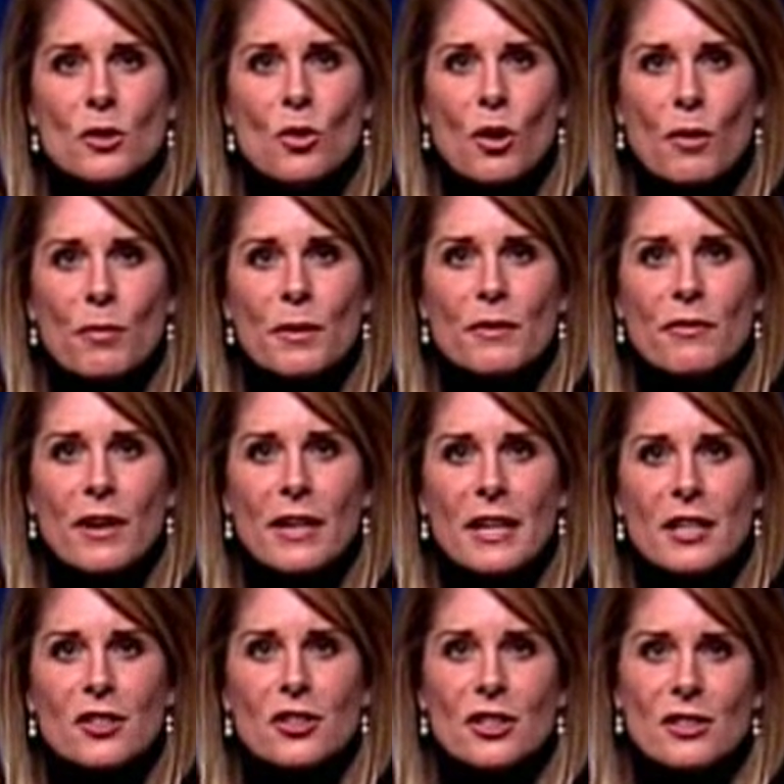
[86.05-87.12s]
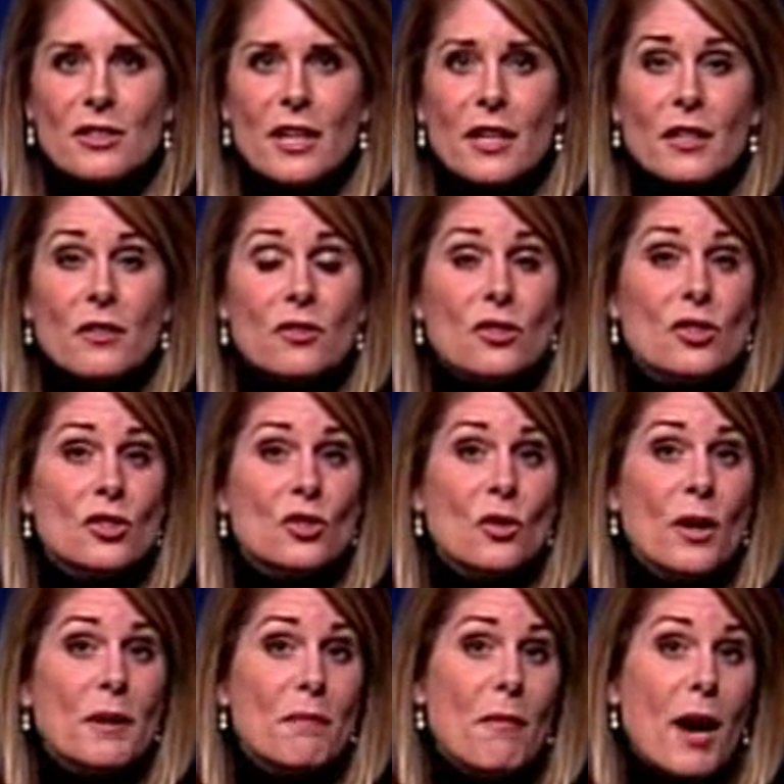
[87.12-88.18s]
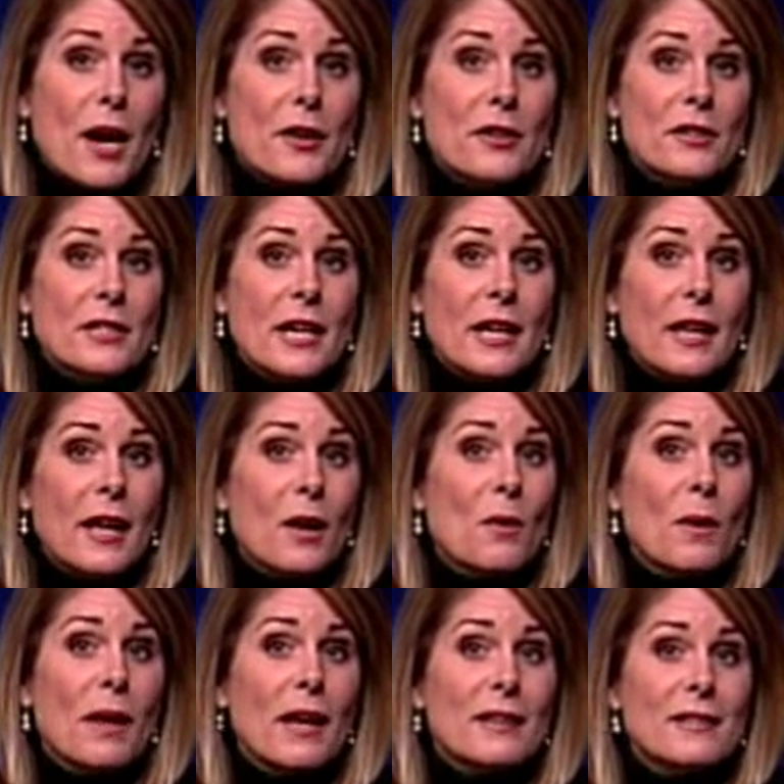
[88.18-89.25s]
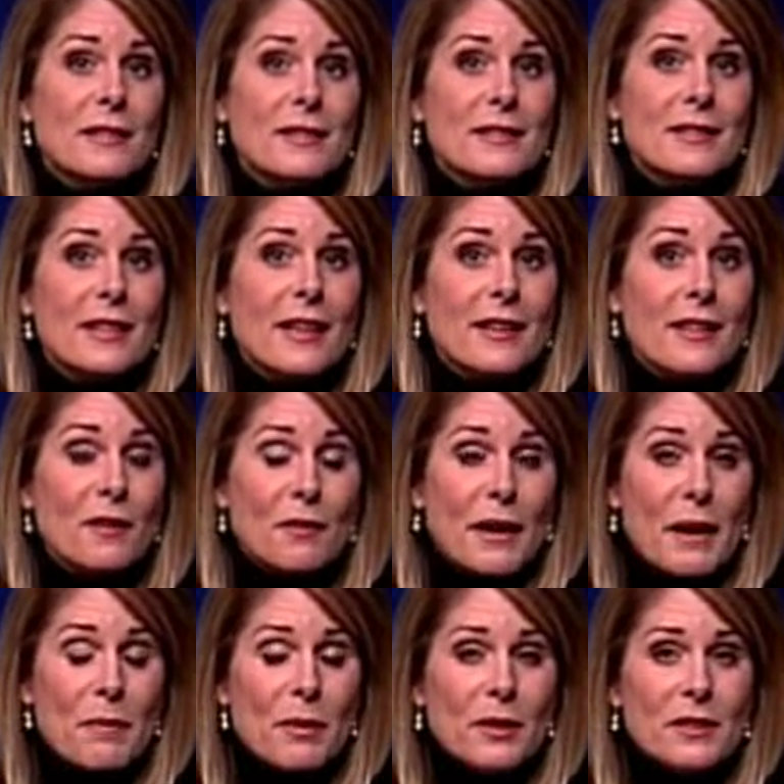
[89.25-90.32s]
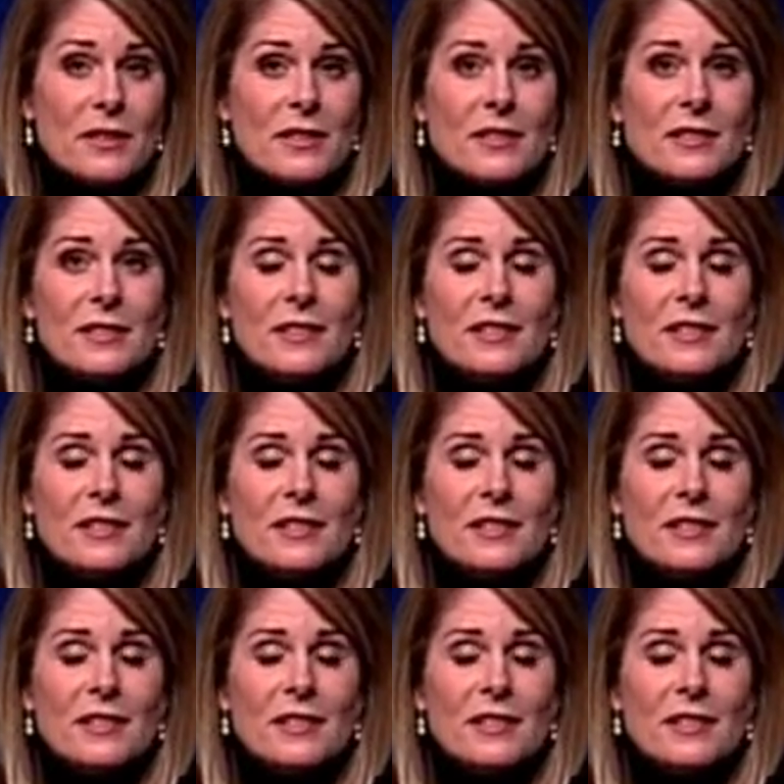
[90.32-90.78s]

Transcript: corporate financial executives to join modern-day Lech Walesas at the ramparts?